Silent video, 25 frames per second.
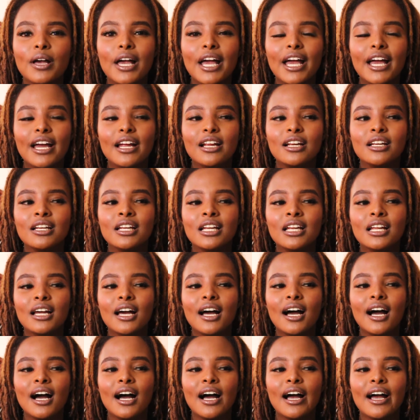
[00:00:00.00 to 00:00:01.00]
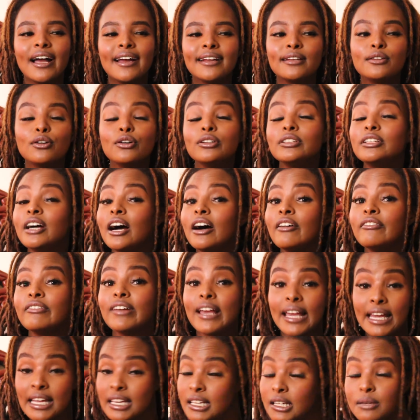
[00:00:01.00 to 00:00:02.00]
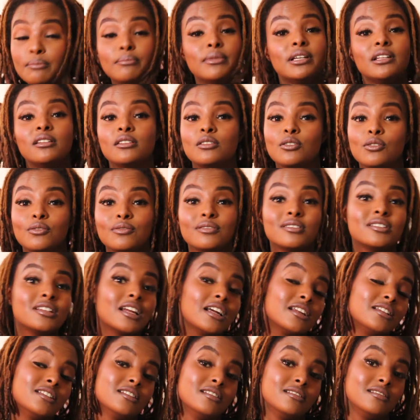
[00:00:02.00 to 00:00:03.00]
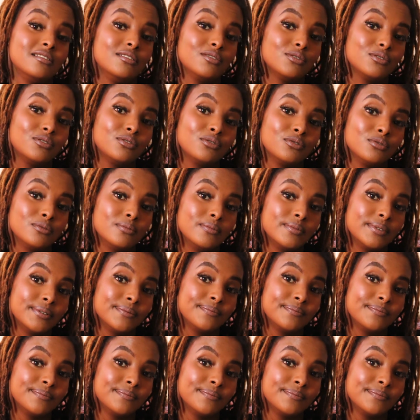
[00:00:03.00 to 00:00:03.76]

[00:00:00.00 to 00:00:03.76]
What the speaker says: and I don't have any means of starting YouTube.